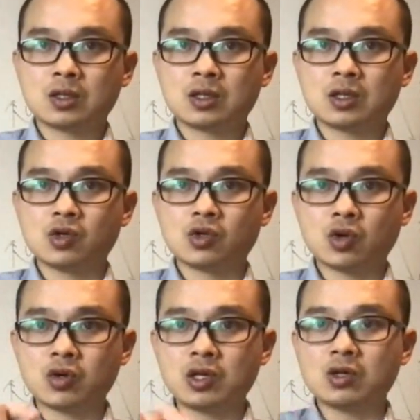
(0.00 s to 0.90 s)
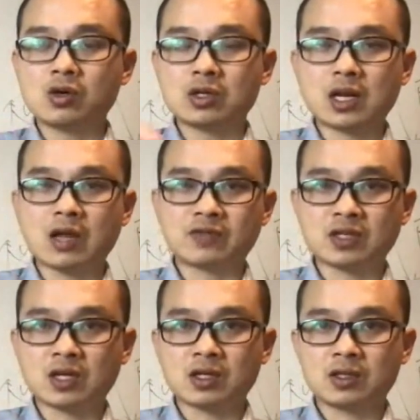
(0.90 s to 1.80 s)
You don't needle on the left
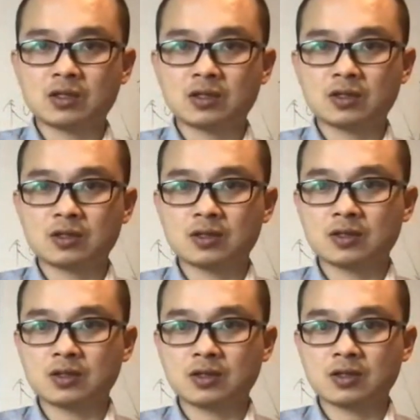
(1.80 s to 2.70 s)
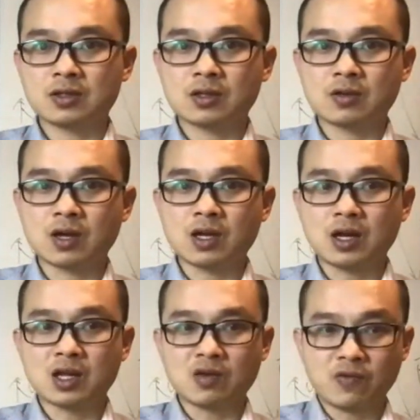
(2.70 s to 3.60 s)
side. All right? Are
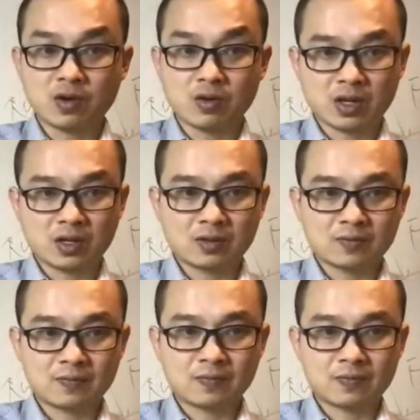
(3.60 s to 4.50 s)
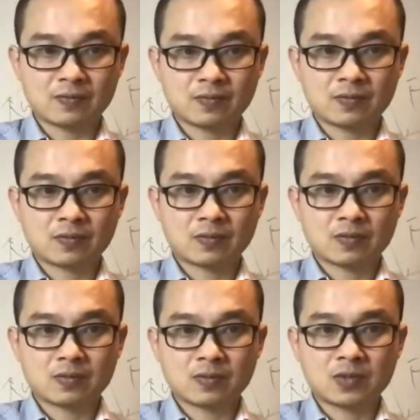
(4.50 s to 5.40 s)
you following?
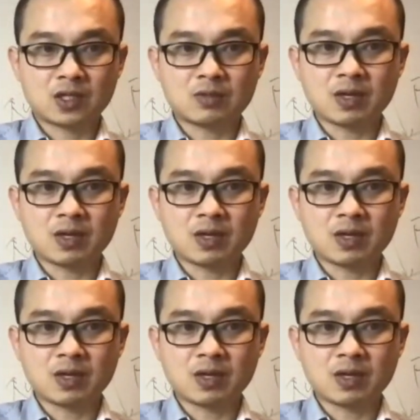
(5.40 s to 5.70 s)
Does it make